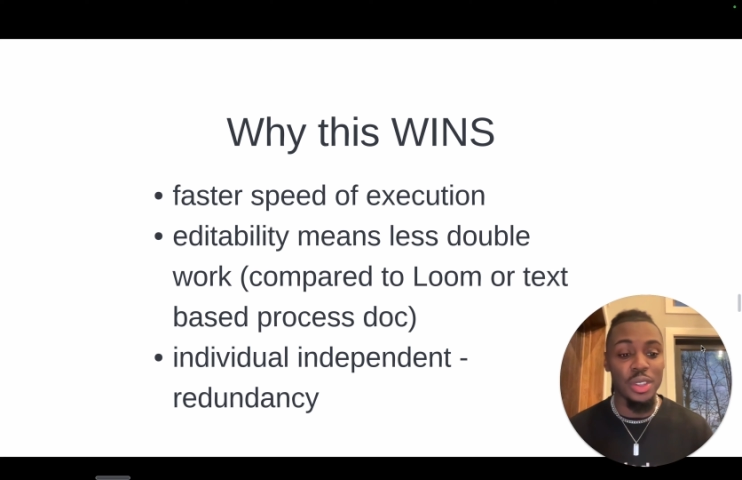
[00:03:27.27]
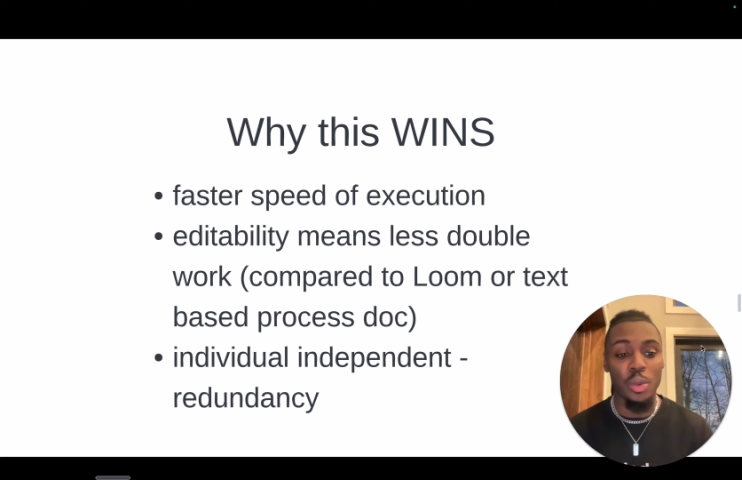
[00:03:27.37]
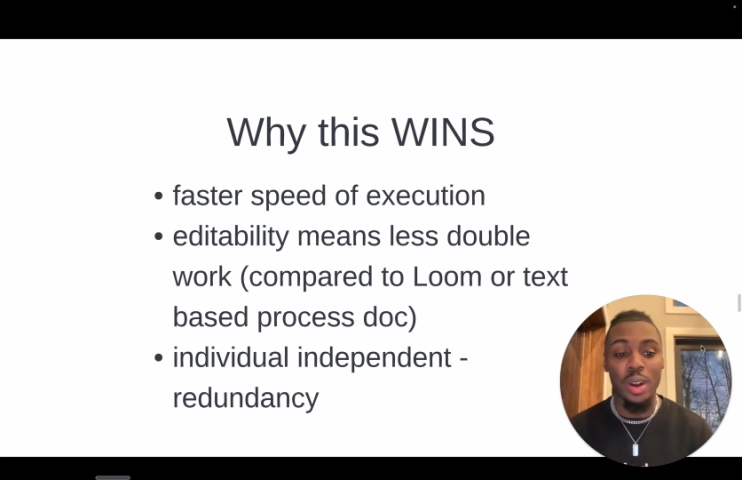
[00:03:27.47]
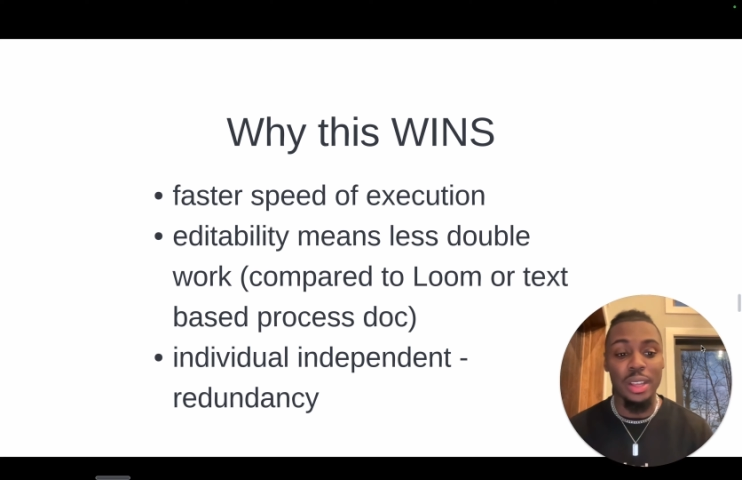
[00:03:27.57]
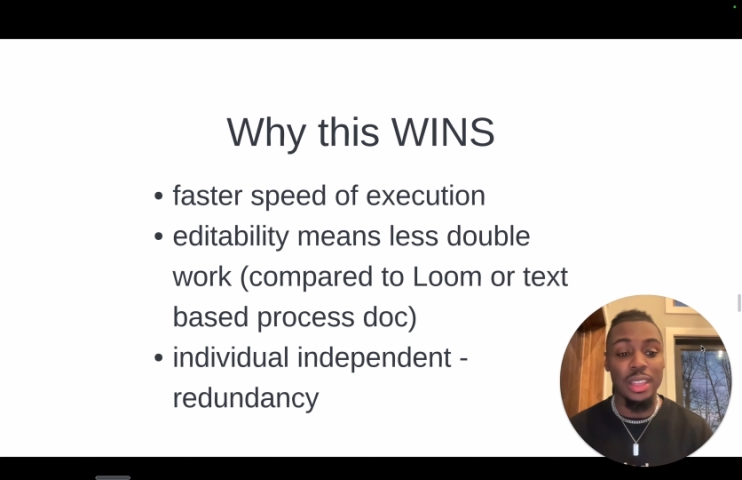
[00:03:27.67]

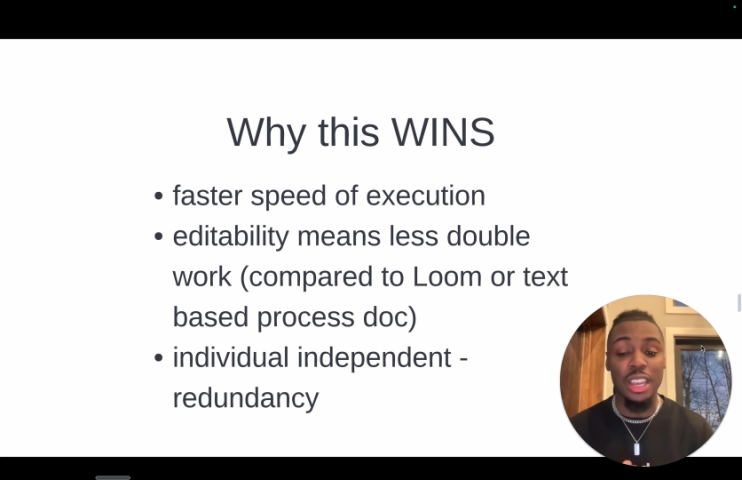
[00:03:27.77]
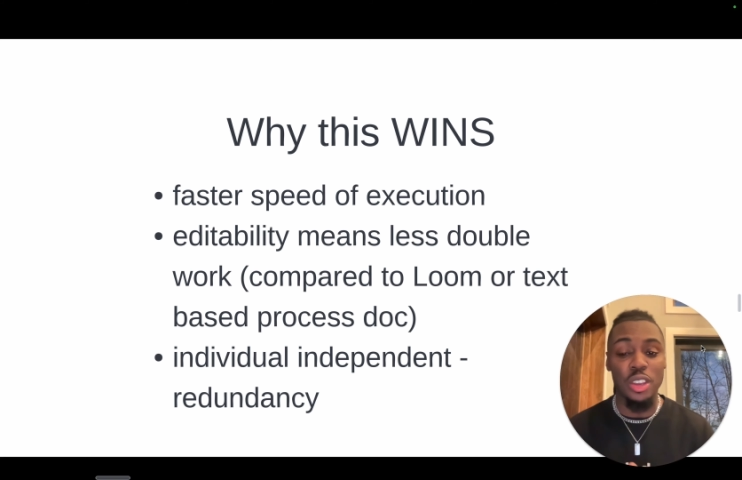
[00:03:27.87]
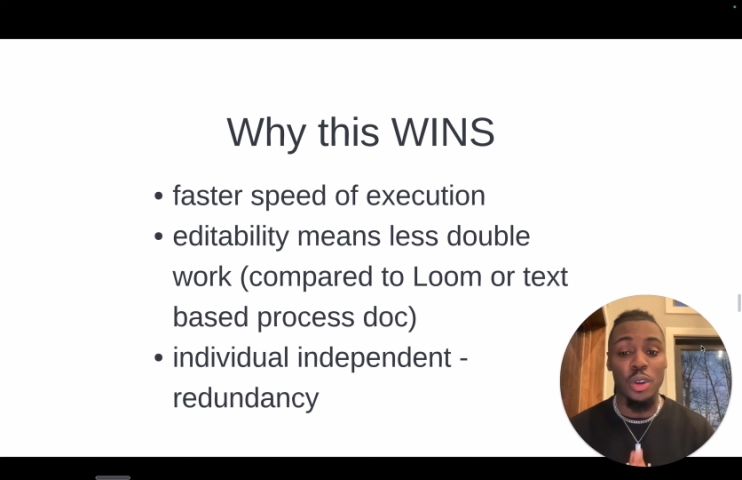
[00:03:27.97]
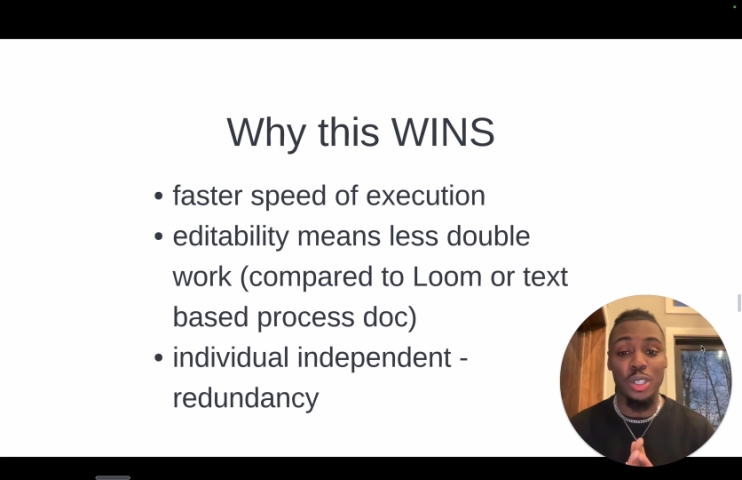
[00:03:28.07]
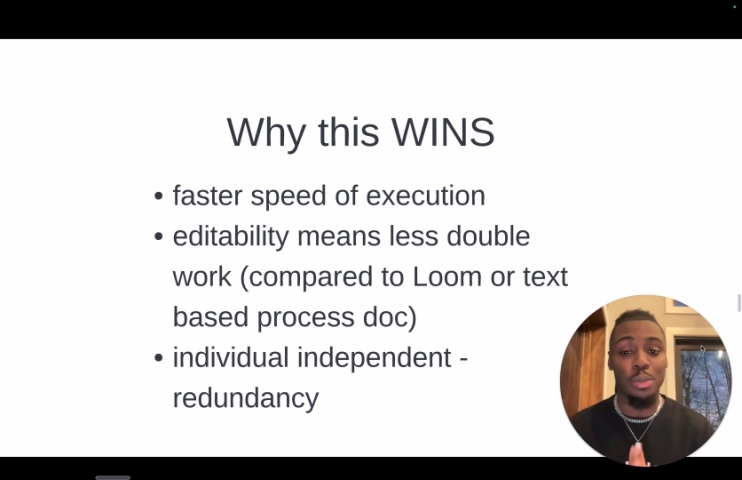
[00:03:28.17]
one that you
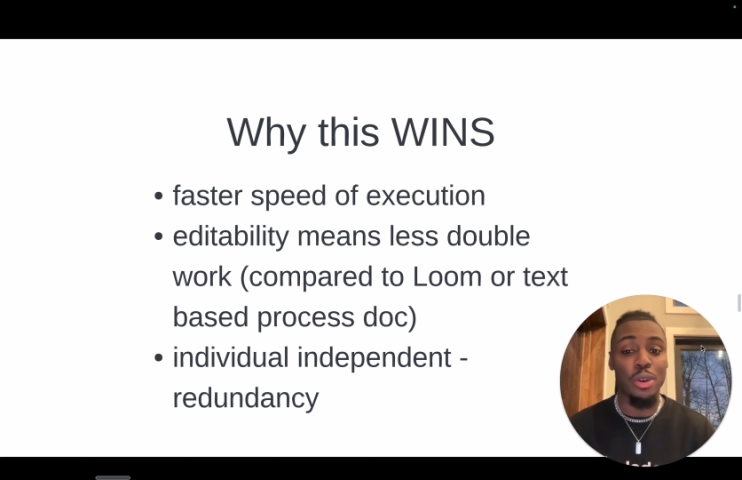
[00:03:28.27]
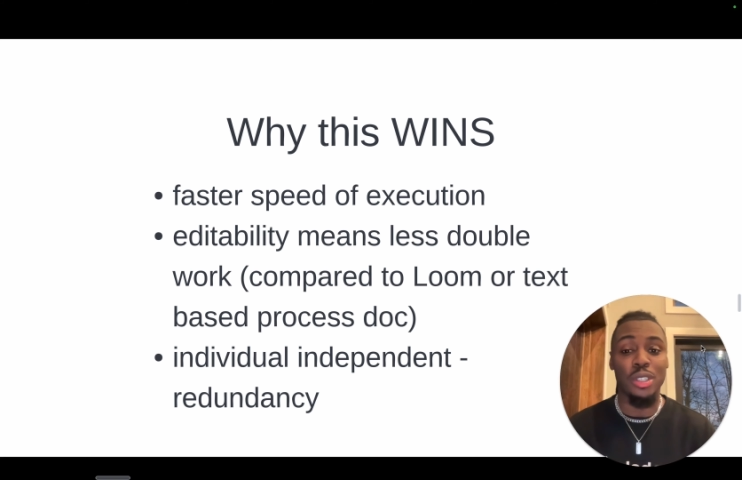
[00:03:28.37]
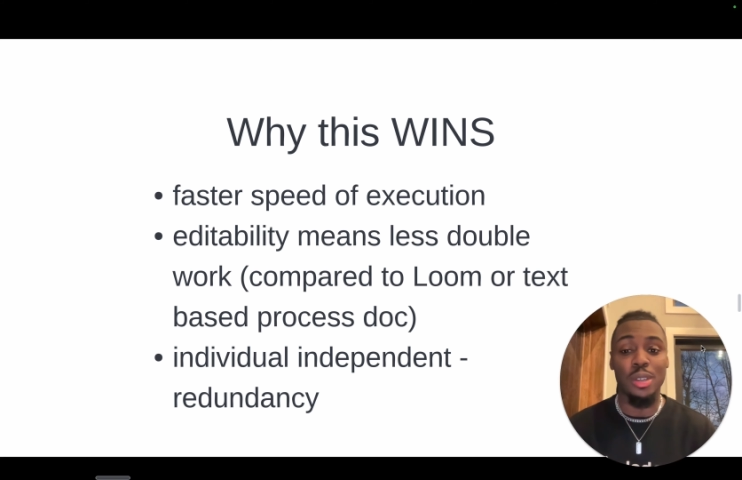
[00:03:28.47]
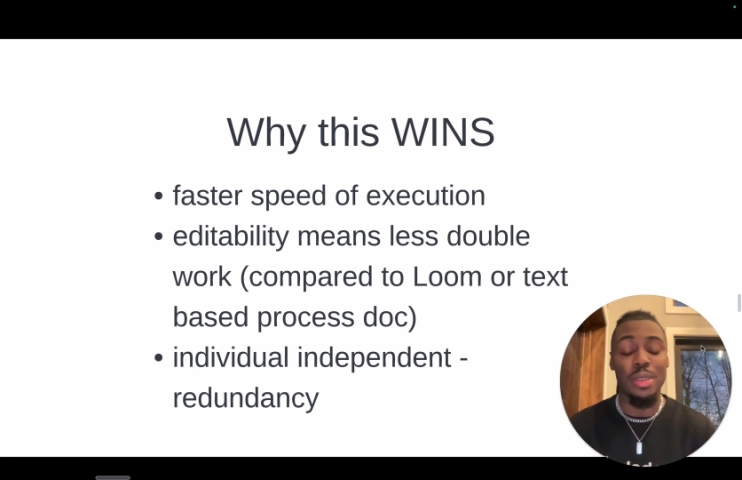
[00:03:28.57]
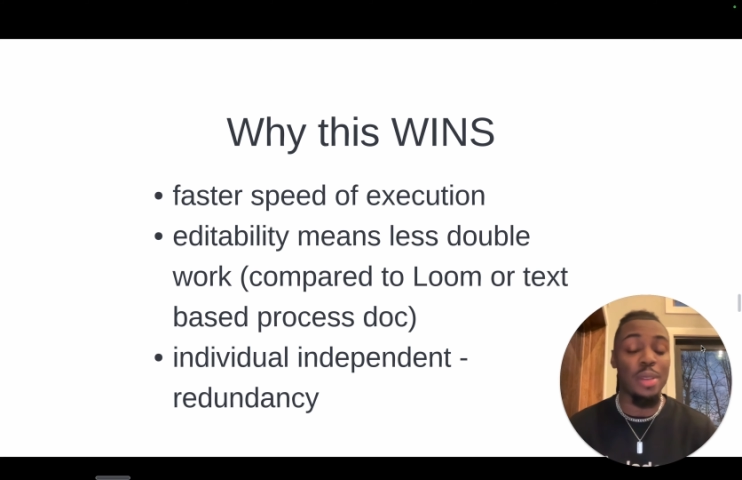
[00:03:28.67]
are supposed to
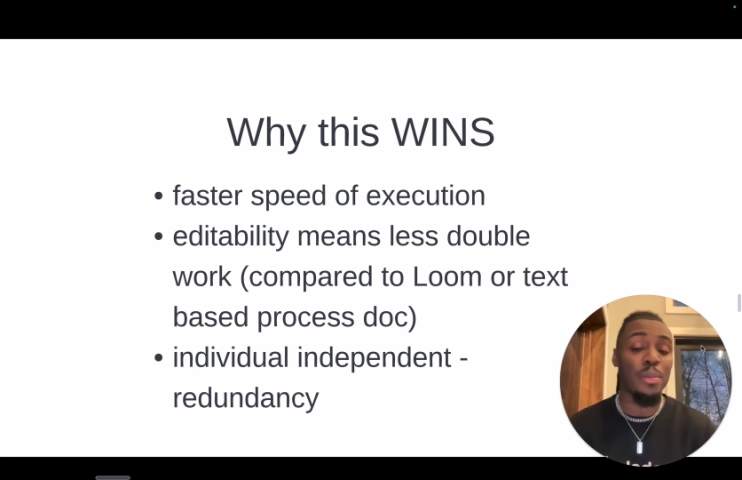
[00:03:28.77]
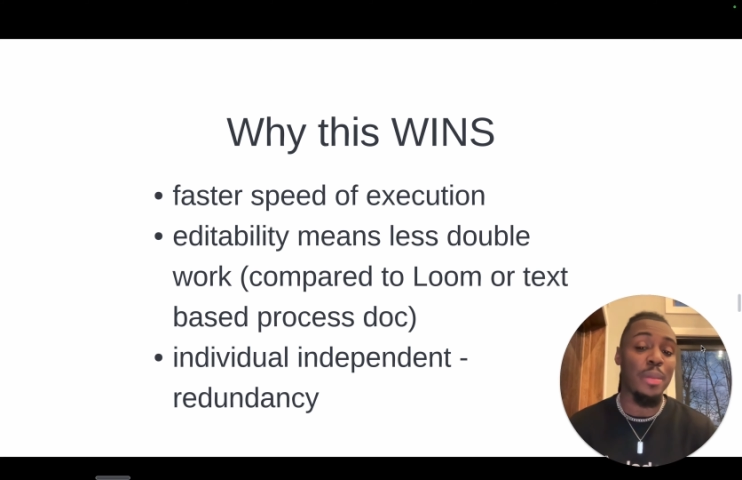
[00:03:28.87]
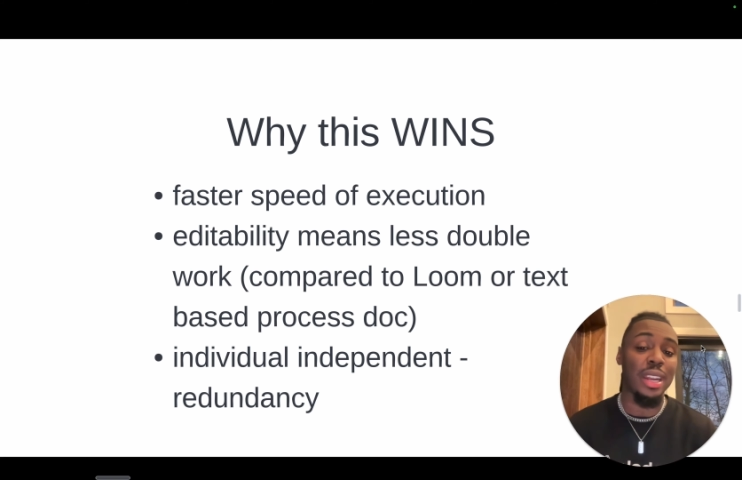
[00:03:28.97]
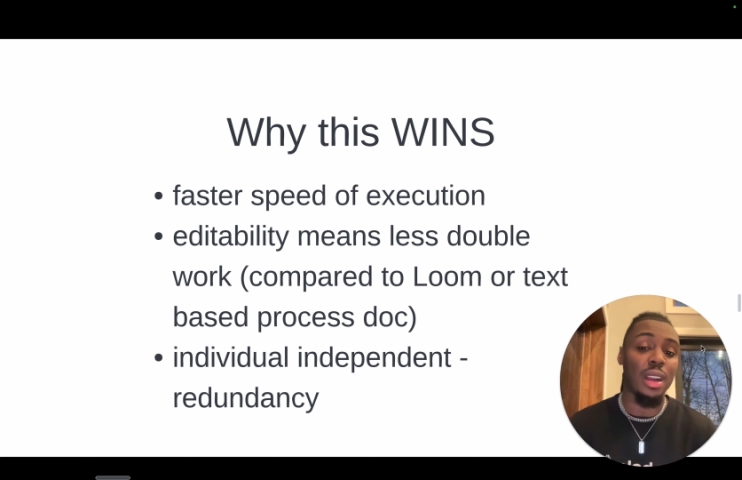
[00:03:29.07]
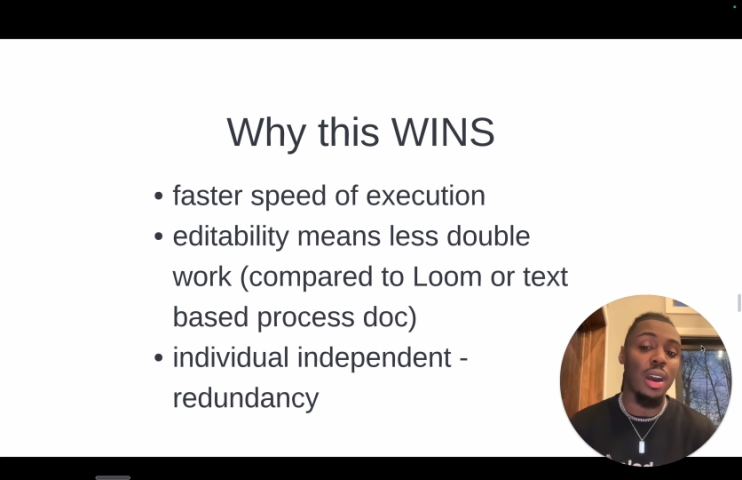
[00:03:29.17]
be
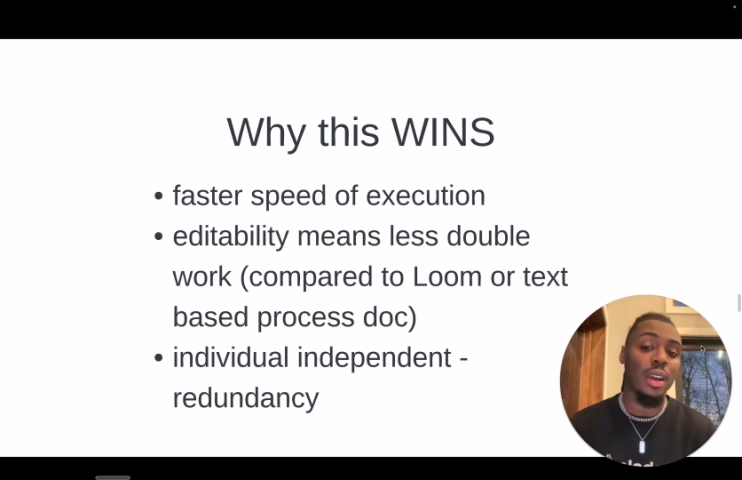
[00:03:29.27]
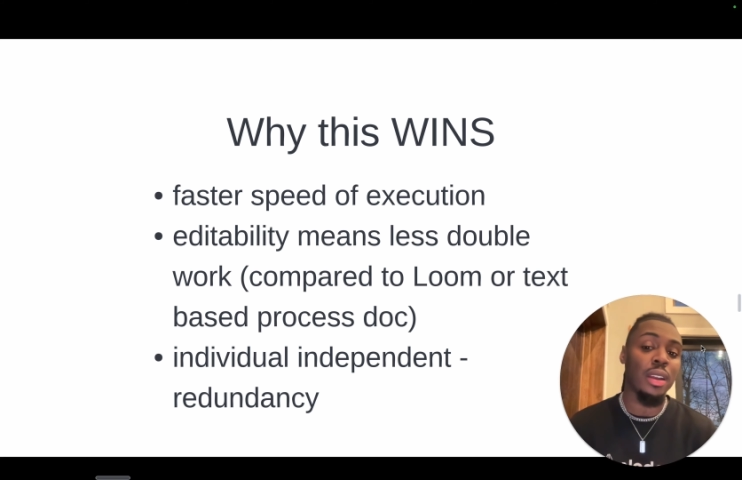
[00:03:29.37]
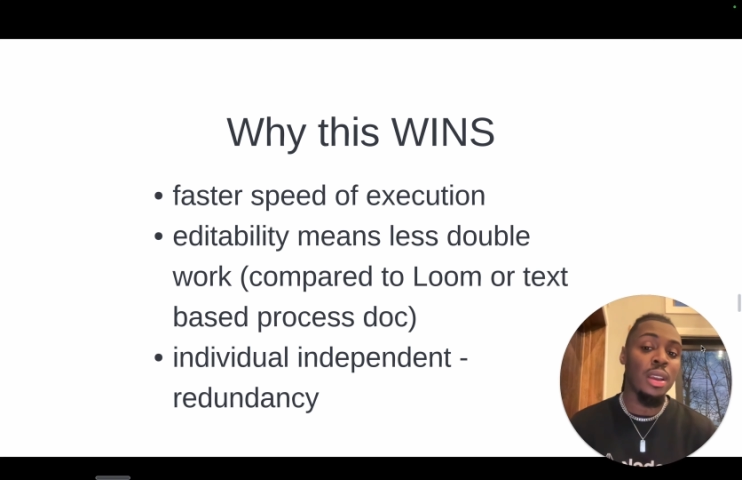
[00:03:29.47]
implementing on